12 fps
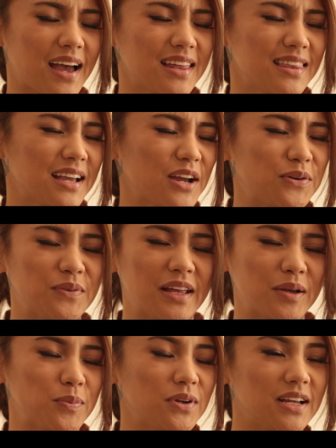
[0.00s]
I think I don't
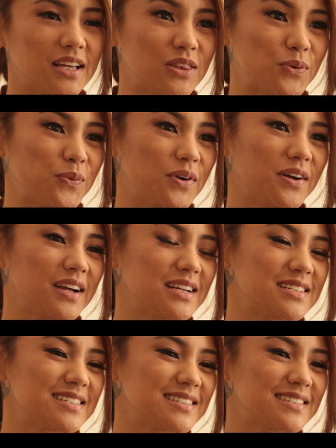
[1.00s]
like putting in the work. I
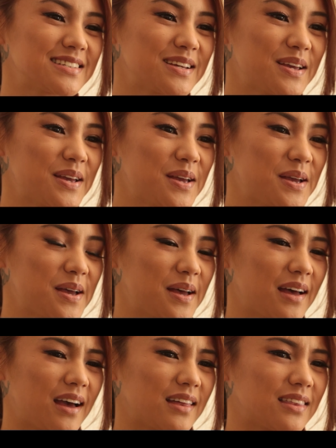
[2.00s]

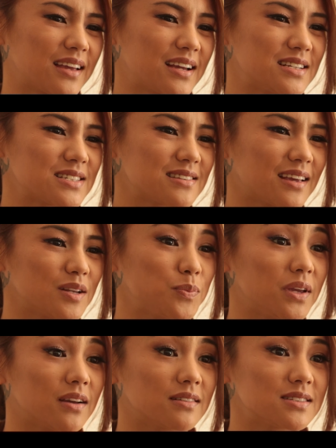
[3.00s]
think I just like
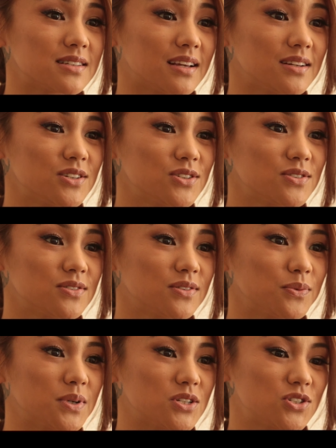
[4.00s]
being on stage,
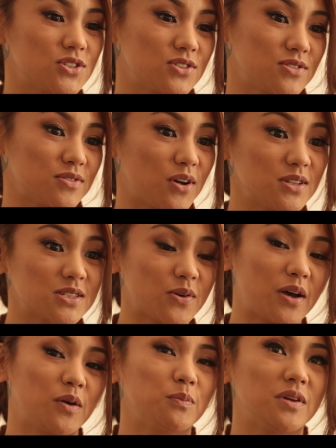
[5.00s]
which
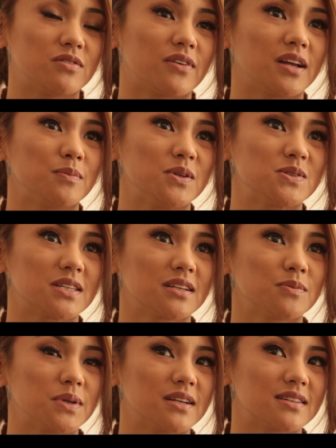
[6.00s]
also helped me find
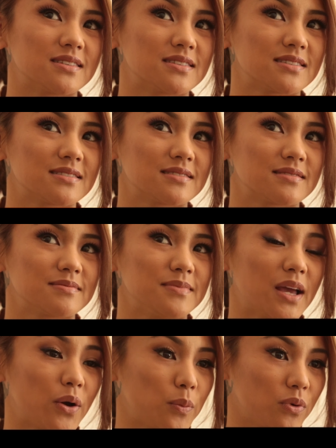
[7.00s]
music because
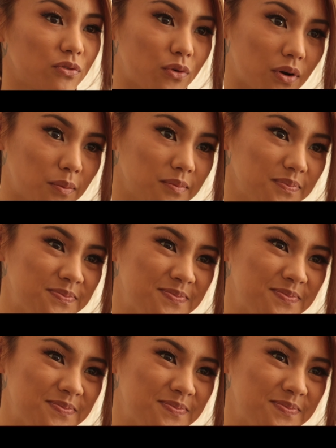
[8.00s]
now I perform.